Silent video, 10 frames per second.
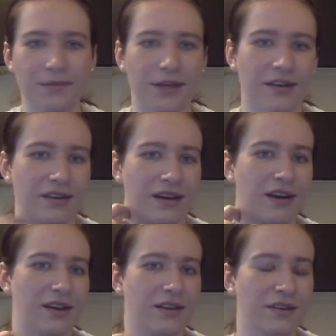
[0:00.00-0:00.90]
And,
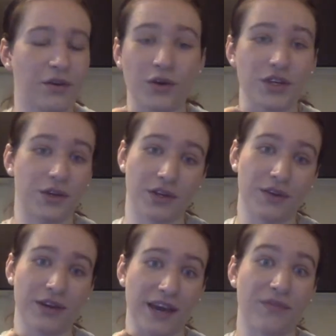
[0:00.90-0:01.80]
of course, you
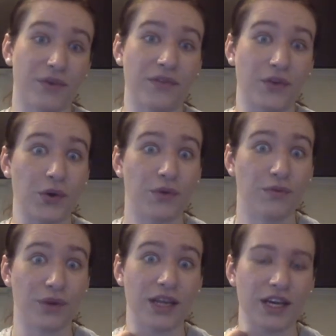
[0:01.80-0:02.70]
do get free food,
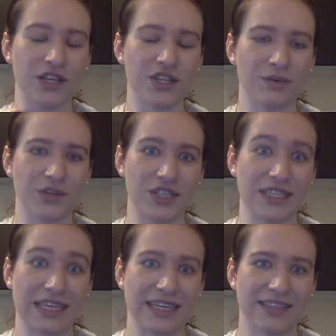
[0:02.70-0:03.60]
free lunch, which is
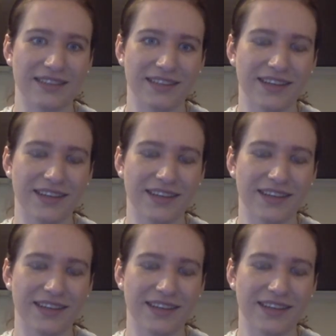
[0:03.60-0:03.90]
nice.